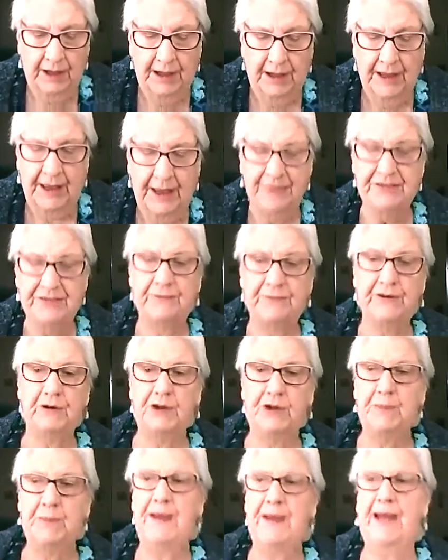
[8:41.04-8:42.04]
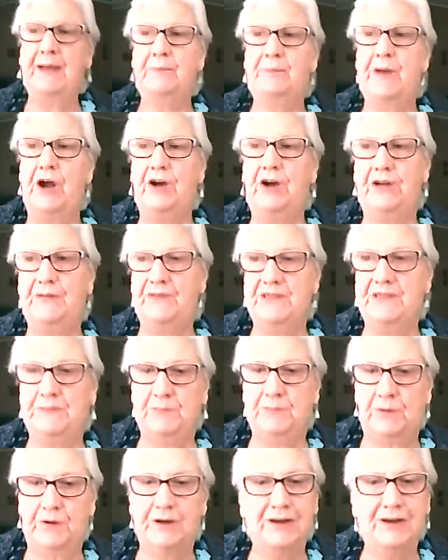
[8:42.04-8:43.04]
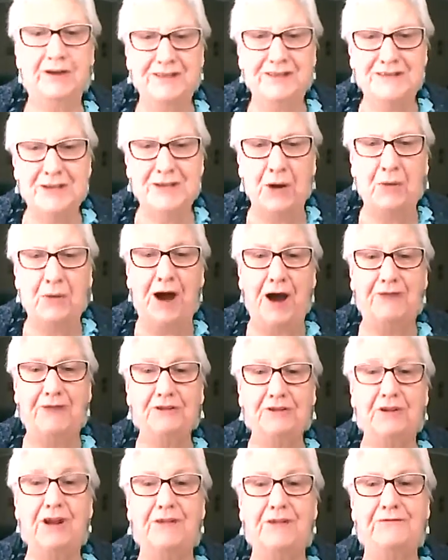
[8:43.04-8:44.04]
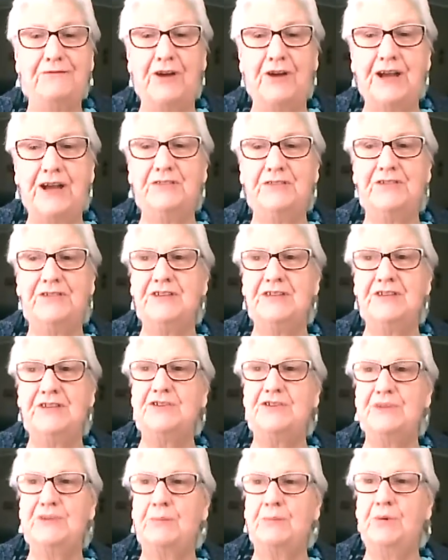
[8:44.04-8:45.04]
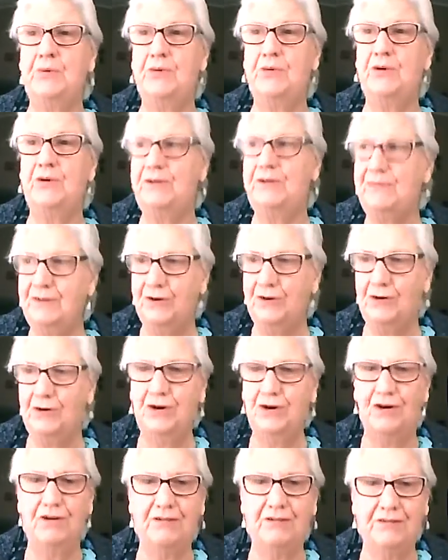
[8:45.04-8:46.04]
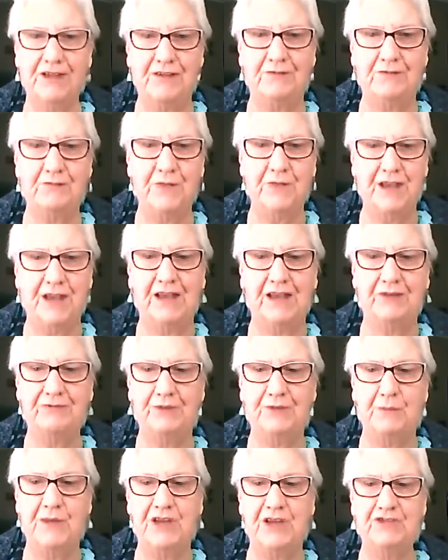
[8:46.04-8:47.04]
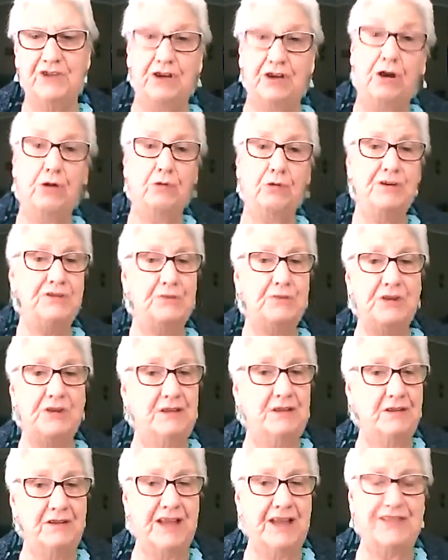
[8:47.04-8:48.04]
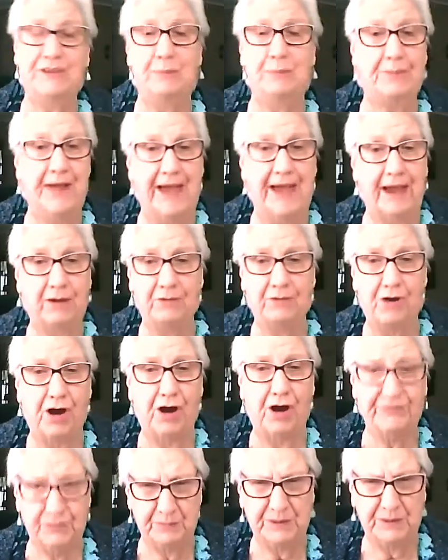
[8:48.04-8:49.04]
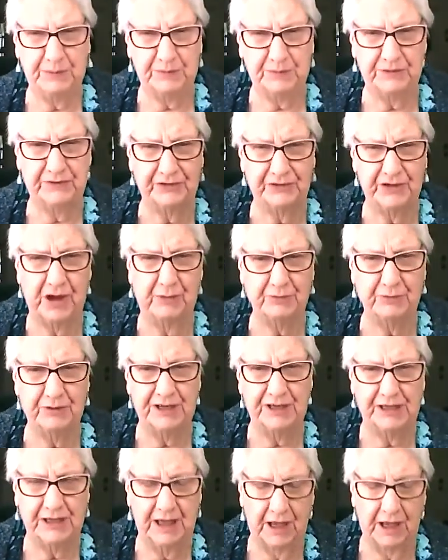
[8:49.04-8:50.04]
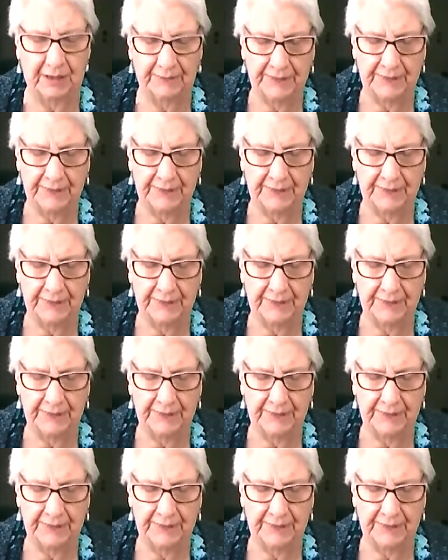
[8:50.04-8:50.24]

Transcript: In the very back part of his book, so often I find things that support or give me information are always written at the back, where often people have stopped reading.